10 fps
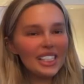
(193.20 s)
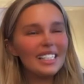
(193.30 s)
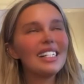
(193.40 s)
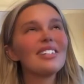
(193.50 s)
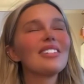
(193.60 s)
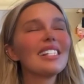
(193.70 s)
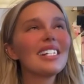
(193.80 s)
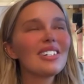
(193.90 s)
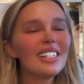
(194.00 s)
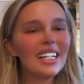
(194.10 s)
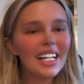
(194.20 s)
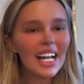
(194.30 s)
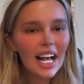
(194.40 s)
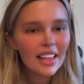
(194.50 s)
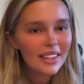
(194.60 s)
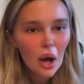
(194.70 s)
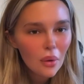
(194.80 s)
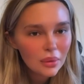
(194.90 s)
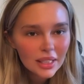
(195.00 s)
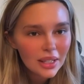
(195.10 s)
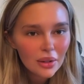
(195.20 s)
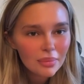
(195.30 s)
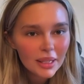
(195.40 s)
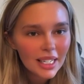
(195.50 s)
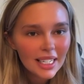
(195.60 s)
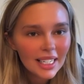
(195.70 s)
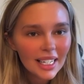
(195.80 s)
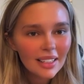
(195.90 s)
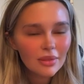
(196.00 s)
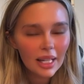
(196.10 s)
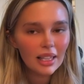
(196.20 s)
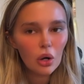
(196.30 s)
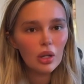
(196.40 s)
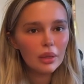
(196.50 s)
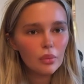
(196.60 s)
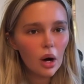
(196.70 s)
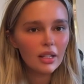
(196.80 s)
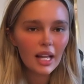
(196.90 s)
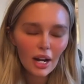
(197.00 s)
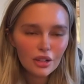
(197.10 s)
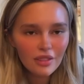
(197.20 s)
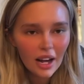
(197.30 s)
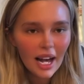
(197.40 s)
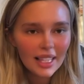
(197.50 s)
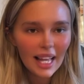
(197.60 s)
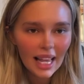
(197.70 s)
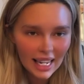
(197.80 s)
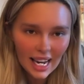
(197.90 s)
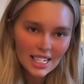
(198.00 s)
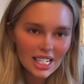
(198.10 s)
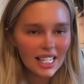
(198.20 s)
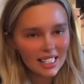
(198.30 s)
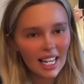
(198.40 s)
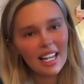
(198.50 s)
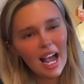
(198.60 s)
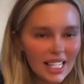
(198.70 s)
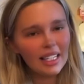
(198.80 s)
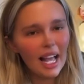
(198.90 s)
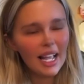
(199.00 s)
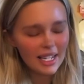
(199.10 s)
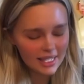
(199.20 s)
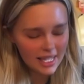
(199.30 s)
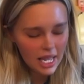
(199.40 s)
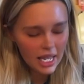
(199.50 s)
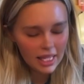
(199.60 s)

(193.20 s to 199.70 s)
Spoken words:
Oh, dude, this is literally the only gold bikini, well, all in one that I could find that I actually like kind of liked.